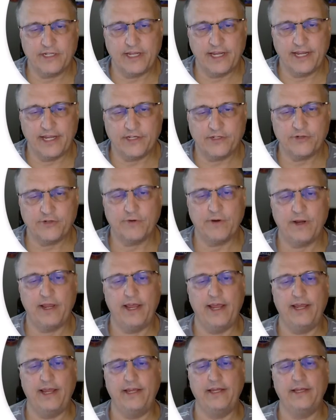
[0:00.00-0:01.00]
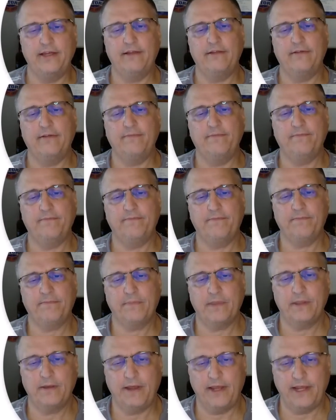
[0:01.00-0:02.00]
answer A.
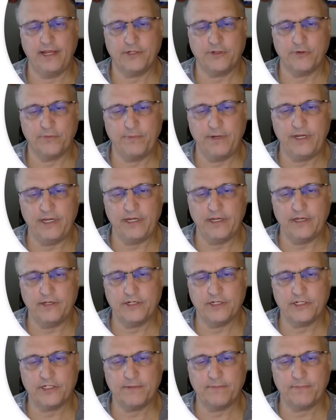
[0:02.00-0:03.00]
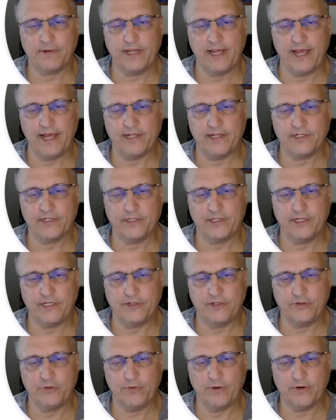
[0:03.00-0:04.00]
Answer B just simply has the
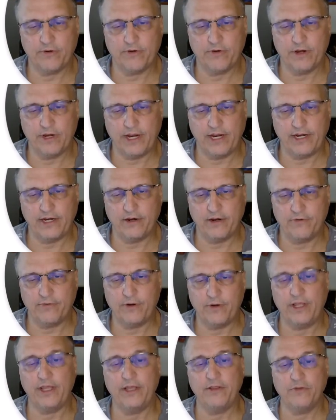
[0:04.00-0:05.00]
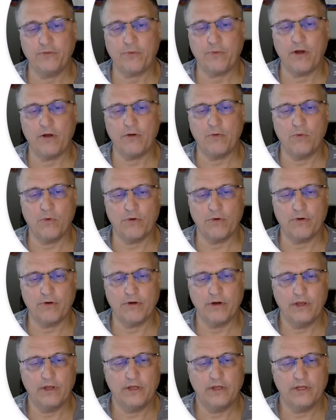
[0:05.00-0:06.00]
200 and 800 in the wrong
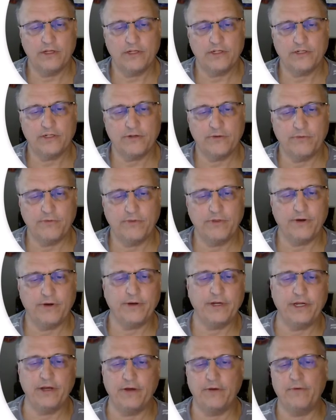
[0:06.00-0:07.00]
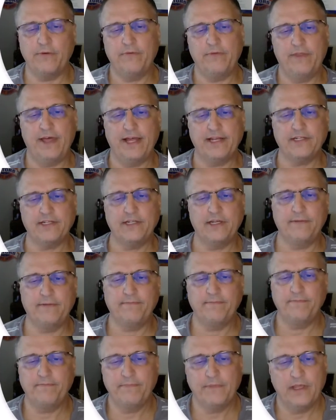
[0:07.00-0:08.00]
order. So there you go. That's
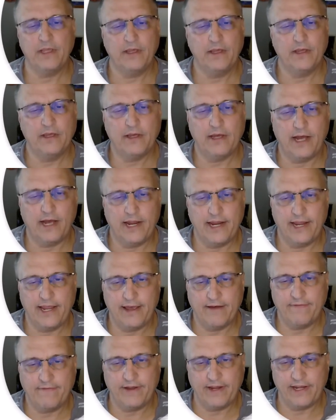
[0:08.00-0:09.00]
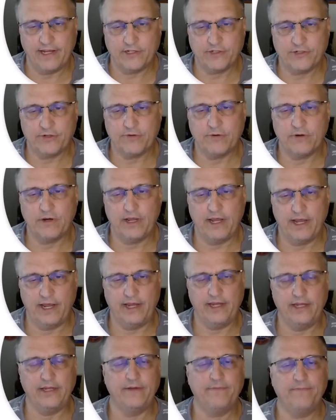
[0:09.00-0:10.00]
it. I have answer
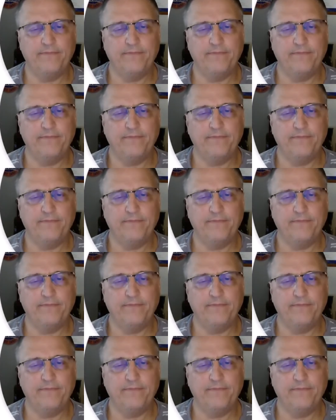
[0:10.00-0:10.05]
A.